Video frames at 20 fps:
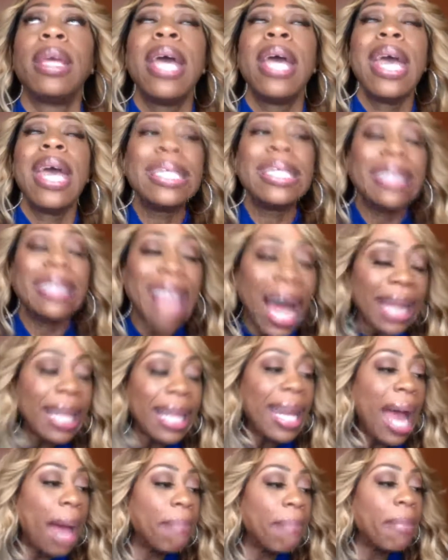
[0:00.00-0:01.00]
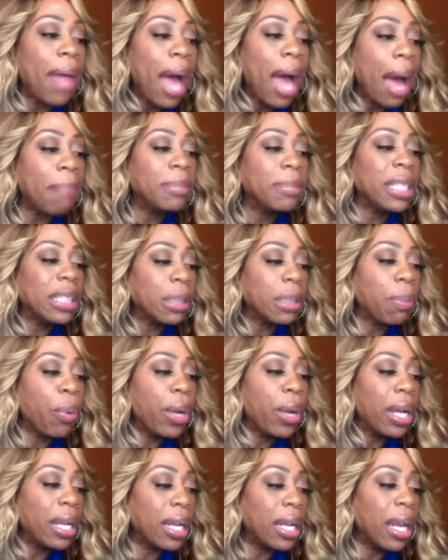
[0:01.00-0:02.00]
It's not that I'm
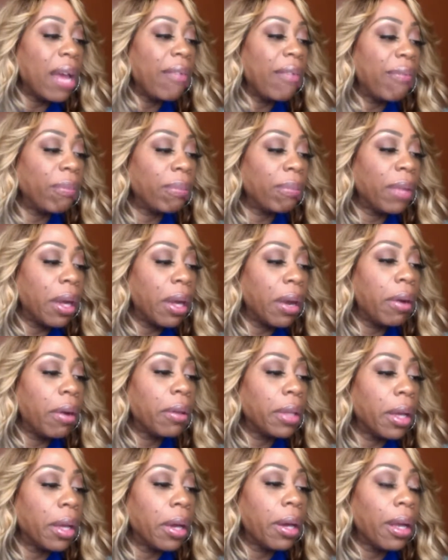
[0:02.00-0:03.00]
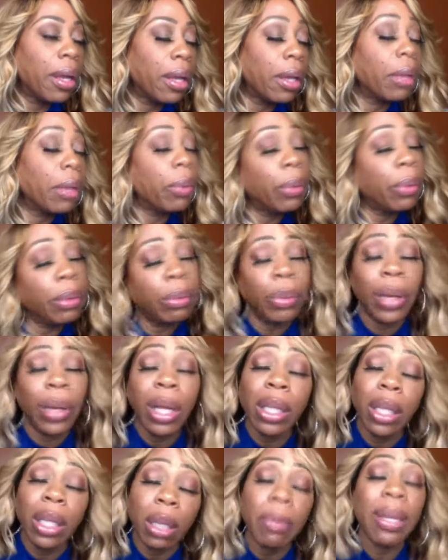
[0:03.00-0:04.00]
disappointed that they're well, a
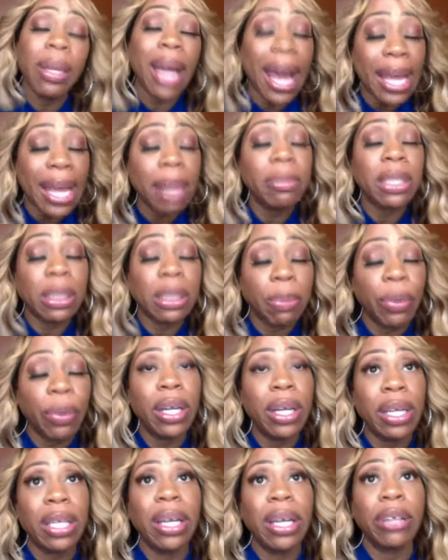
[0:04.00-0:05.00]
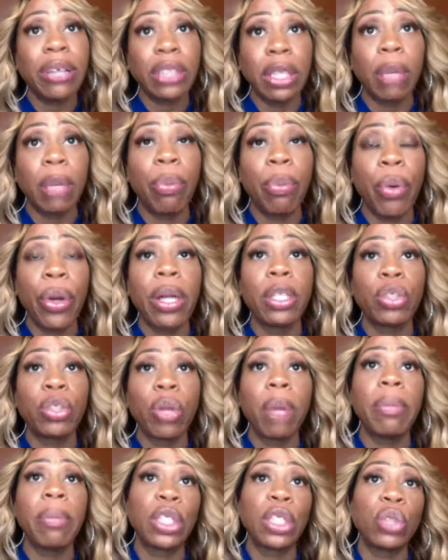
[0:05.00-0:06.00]
little bit. I am disappointed that they're supporting
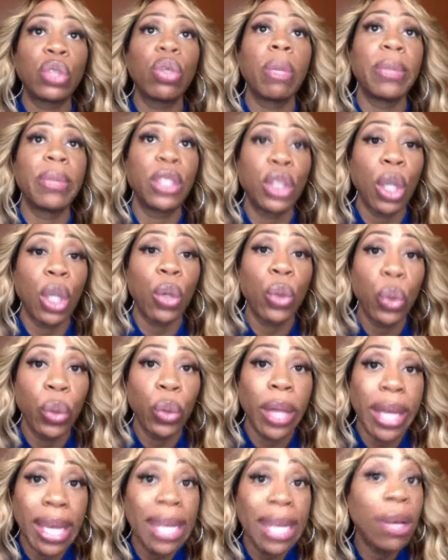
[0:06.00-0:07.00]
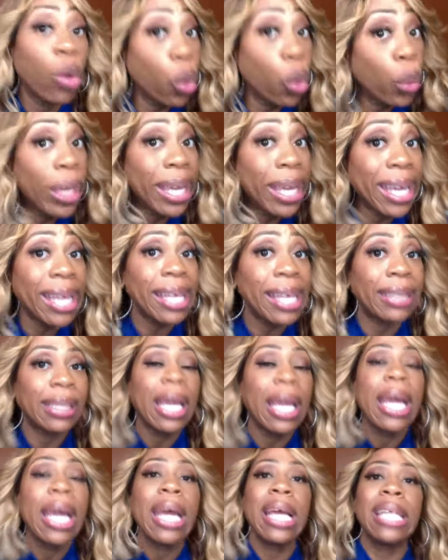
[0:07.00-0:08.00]
Trump because Trump has shown who he is.
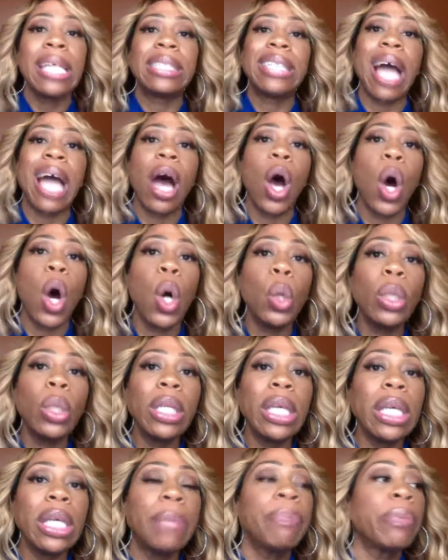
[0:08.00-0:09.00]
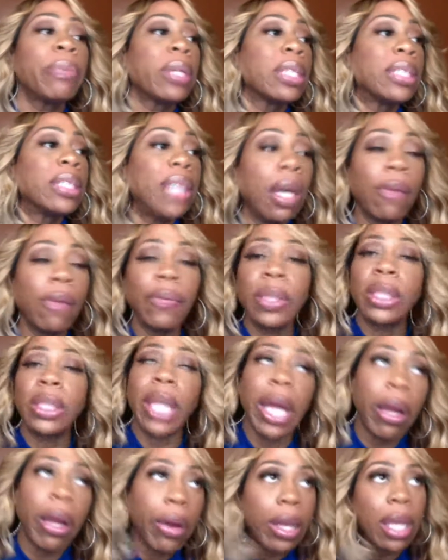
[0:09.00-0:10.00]
He's not only selfish,
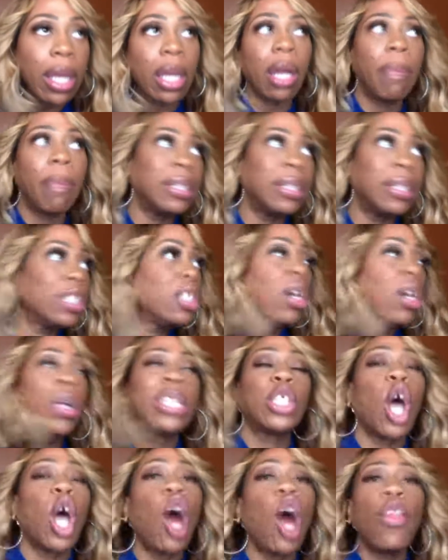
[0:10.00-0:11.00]
arrogant, he's all